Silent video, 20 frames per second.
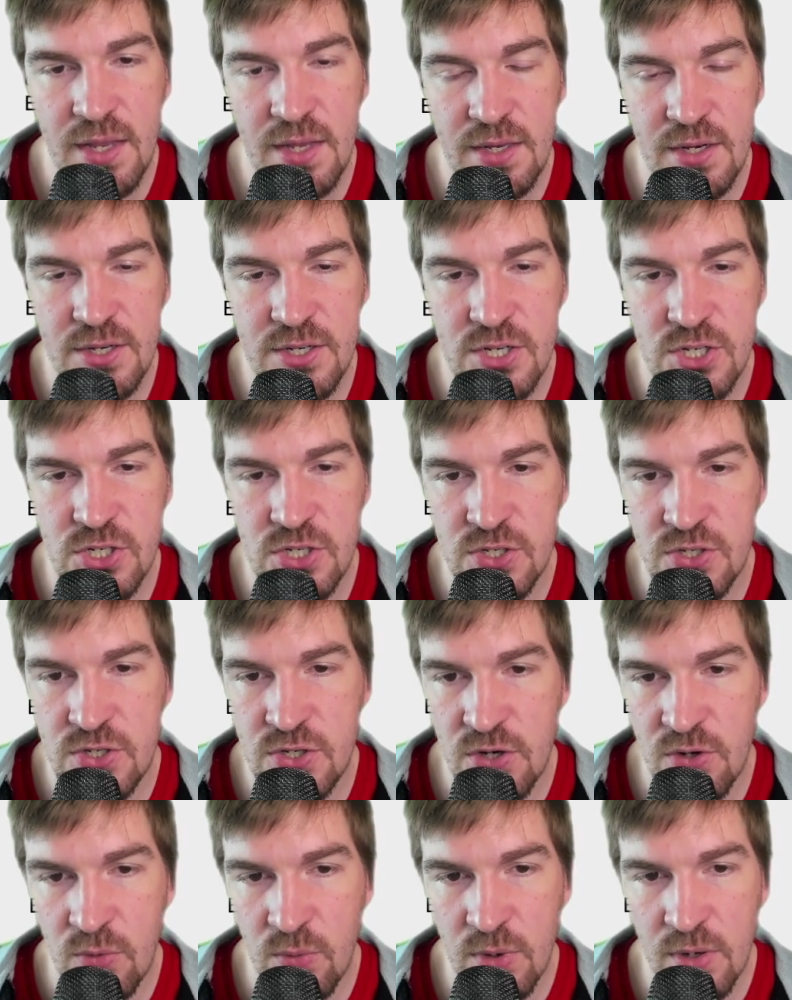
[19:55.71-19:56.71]
in addition
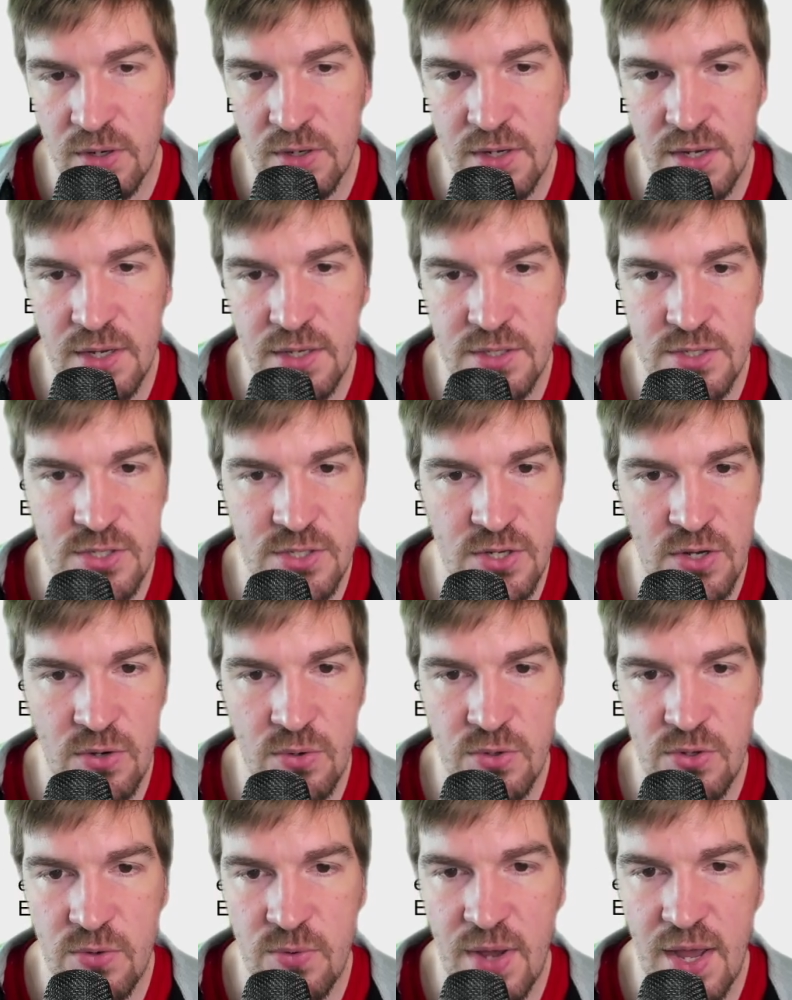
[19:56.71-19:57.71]
to your work. And
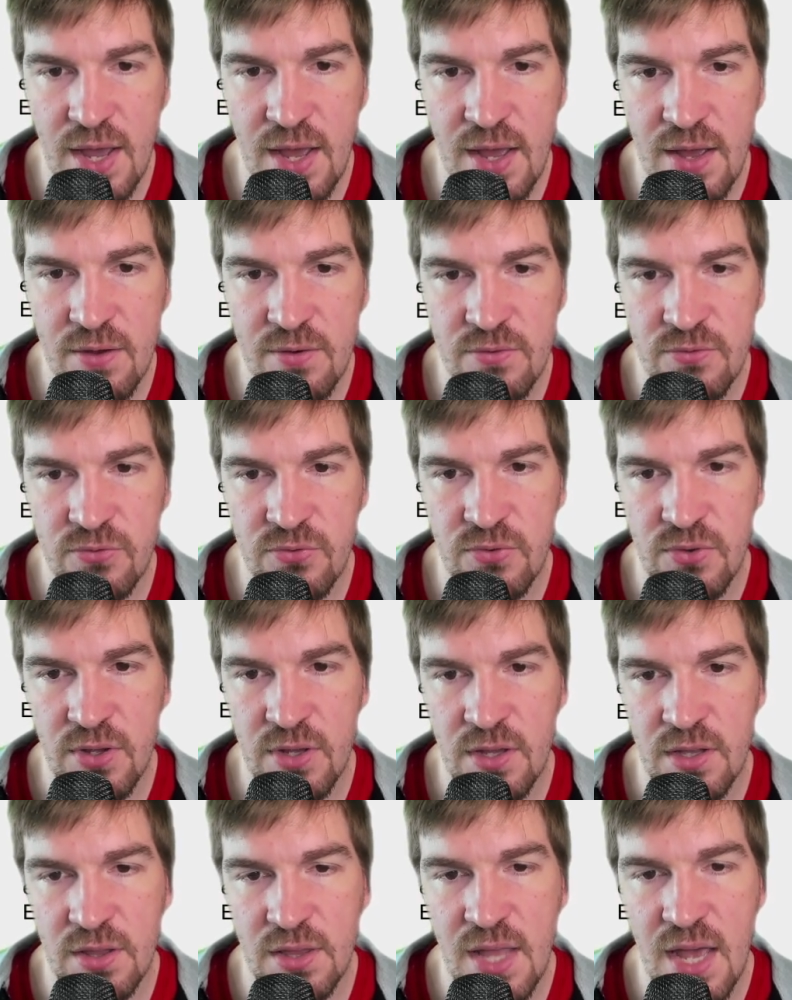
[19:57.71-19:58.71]
so you have
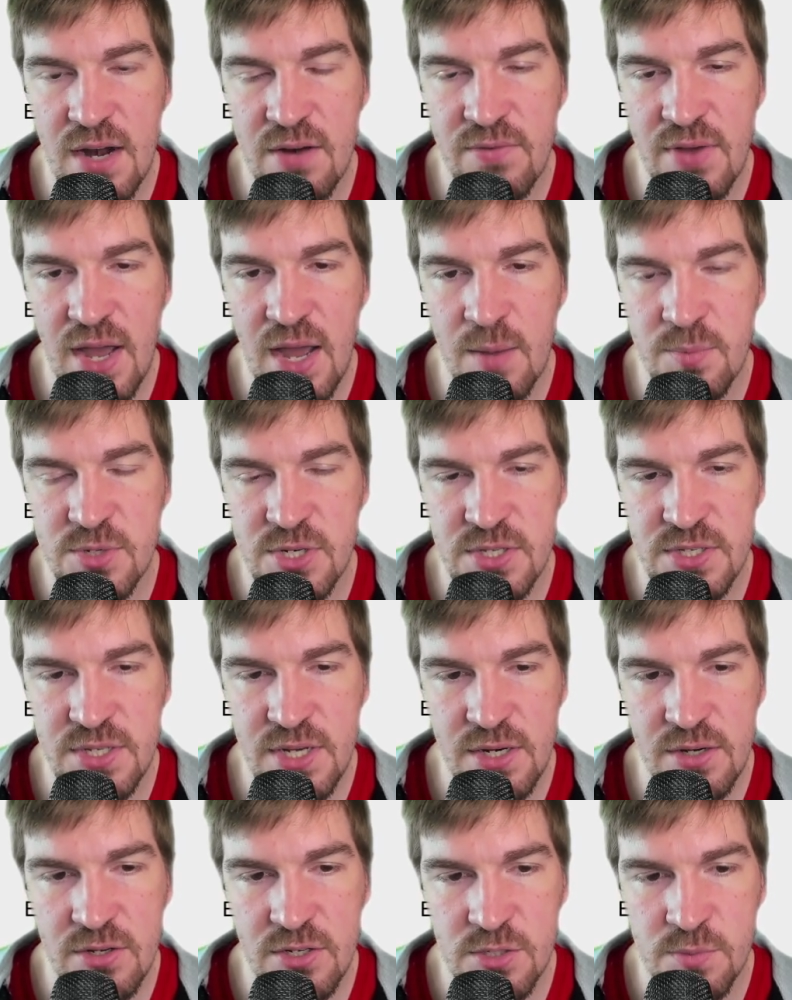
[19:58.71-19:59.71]
a lot of
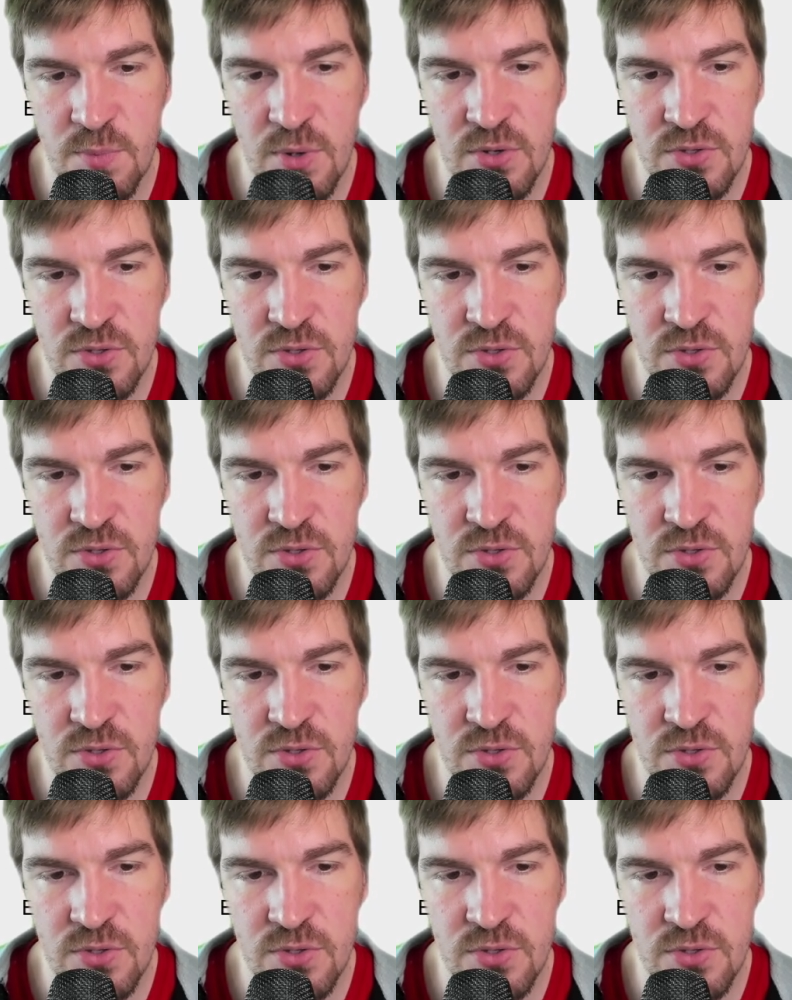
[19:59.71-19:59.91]
options at your